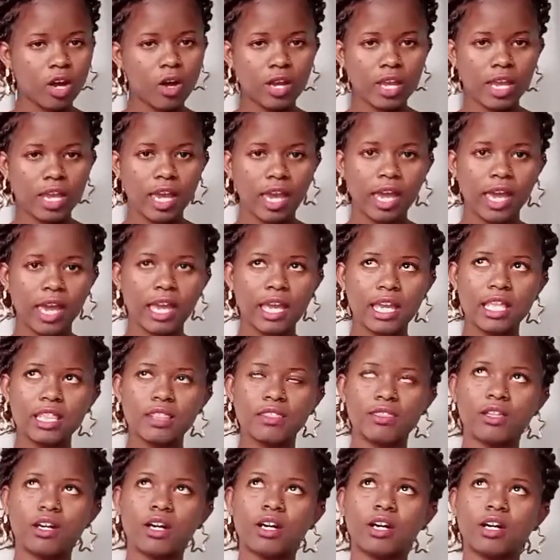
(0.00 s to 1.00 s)
Okay,
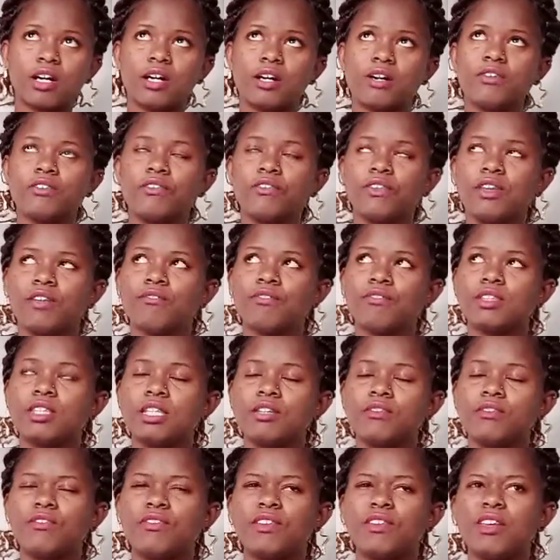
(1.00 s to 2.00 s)
the
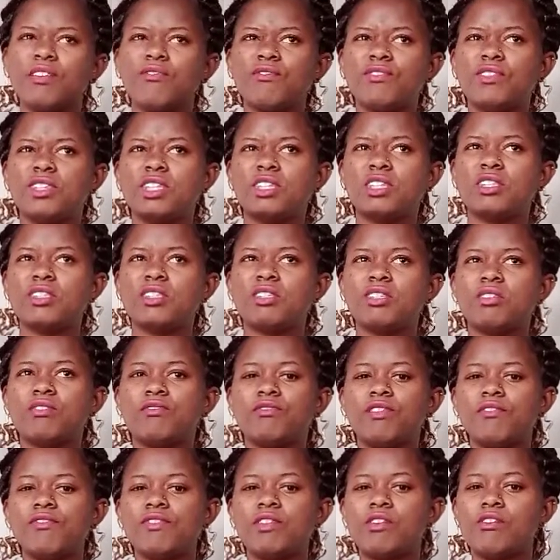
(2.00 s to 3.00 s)

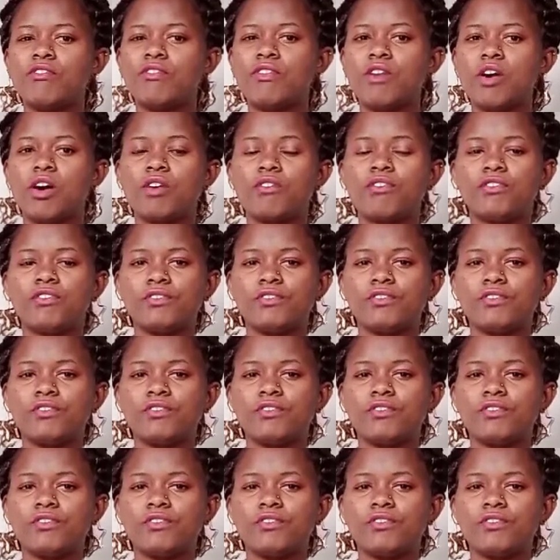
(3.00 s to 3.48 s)
fifth or fourth,